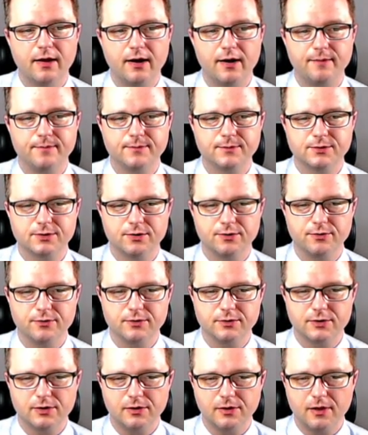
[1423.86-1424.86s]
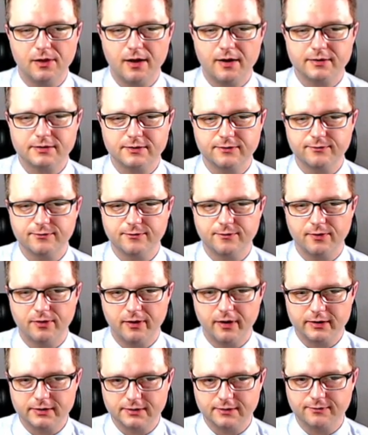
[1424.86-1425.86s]
So there's lots of
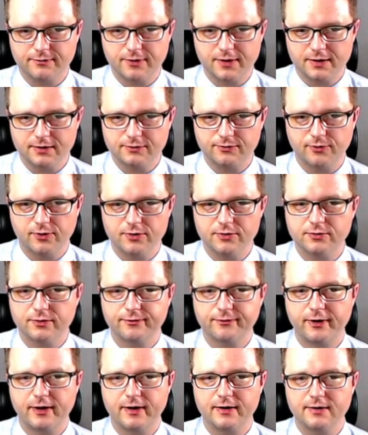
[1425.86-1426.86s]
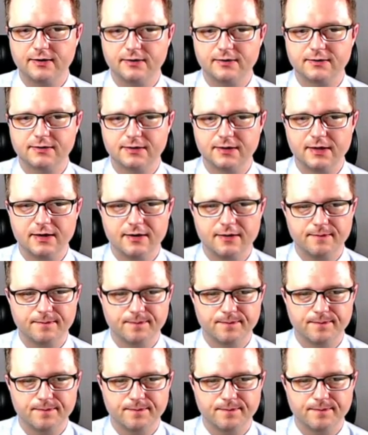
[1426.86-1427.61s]
things for you to find and see.